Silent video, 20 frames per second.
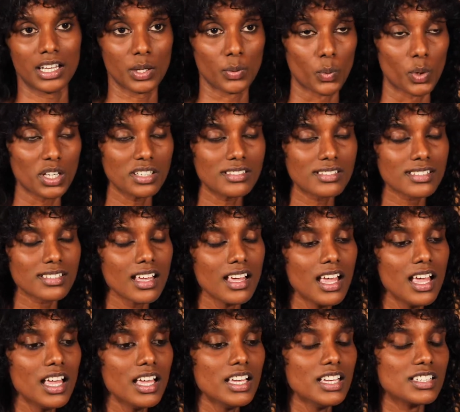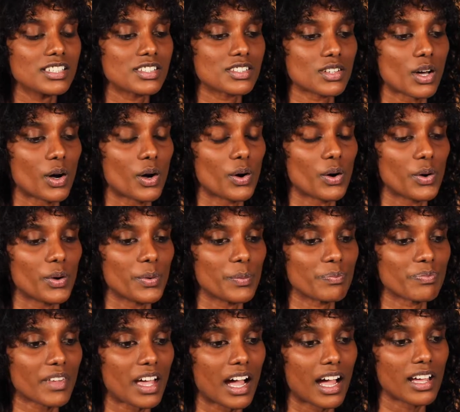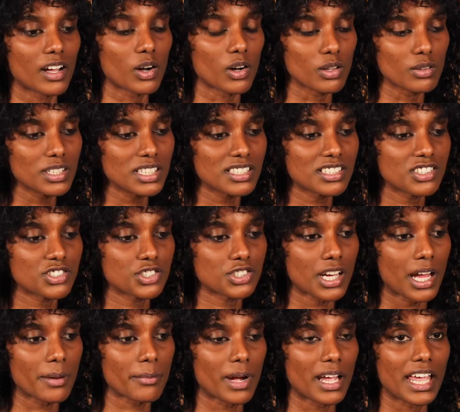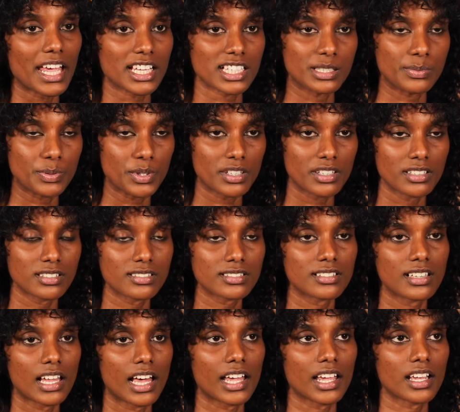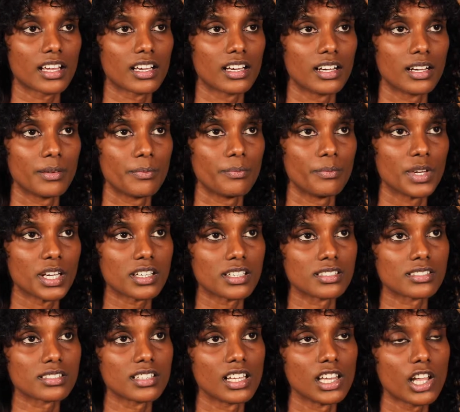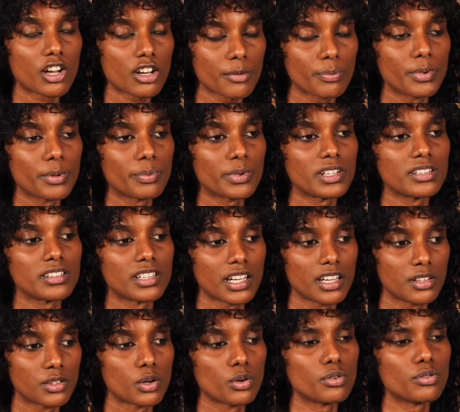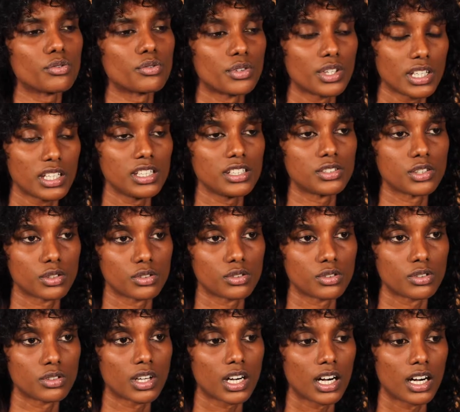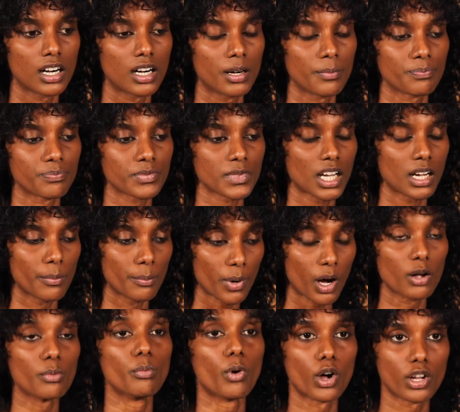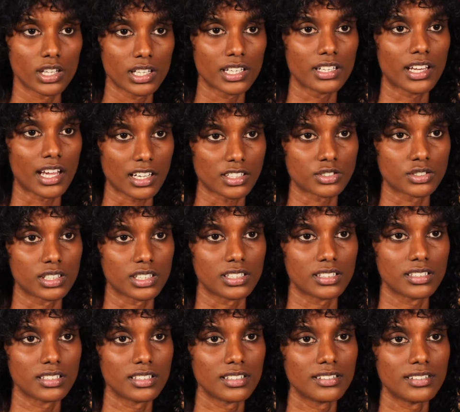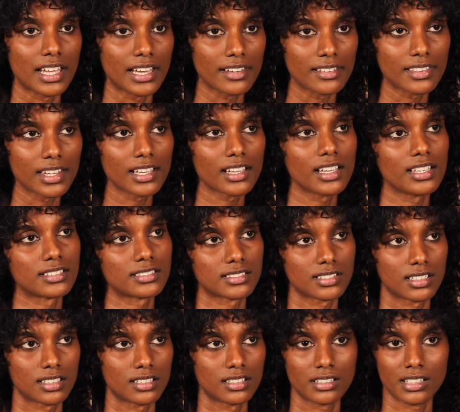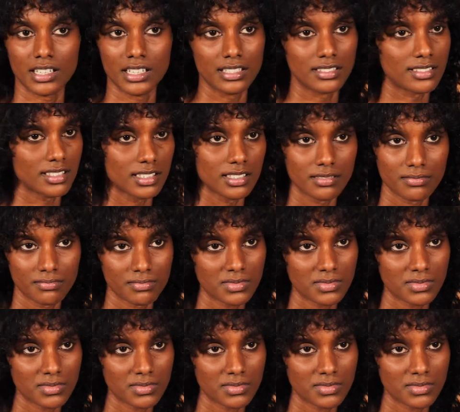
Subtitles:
words. So I always share my experience, like, because a lot of people, they don't know about modeling actually. They think it's easy